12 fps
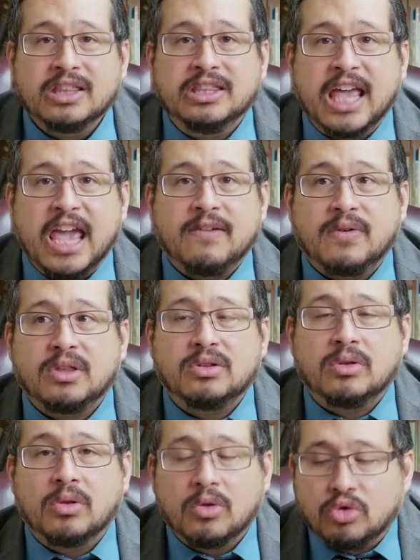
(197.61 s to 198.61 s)
David,
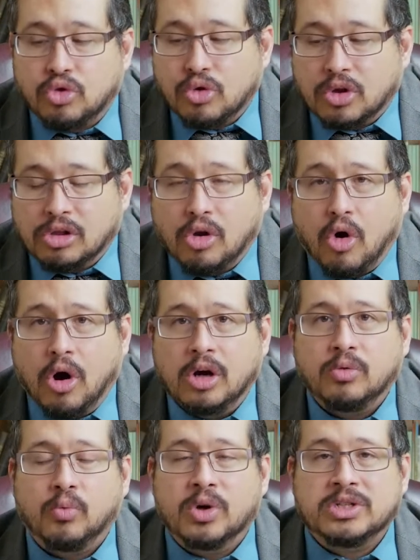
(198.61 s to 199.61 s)
through the
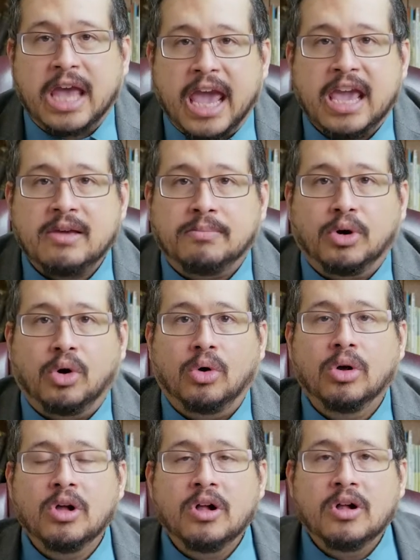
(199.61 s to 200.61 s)
Lord, was able